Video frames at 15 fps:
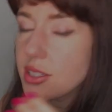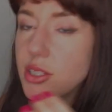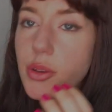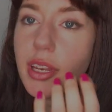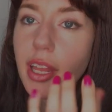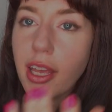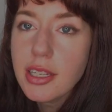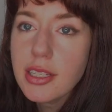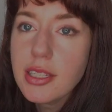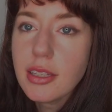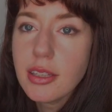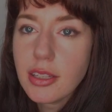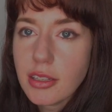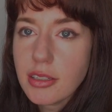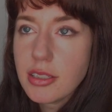So in
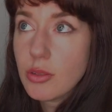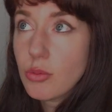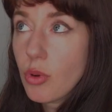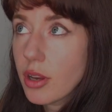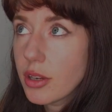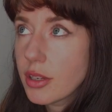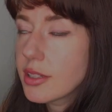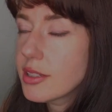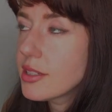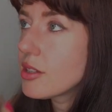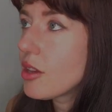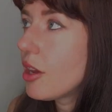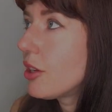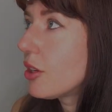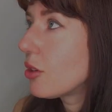1831, a
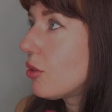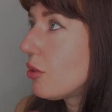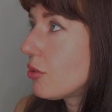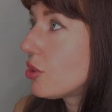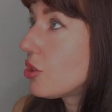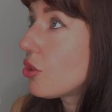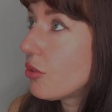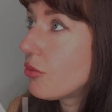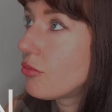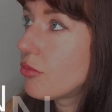designer called John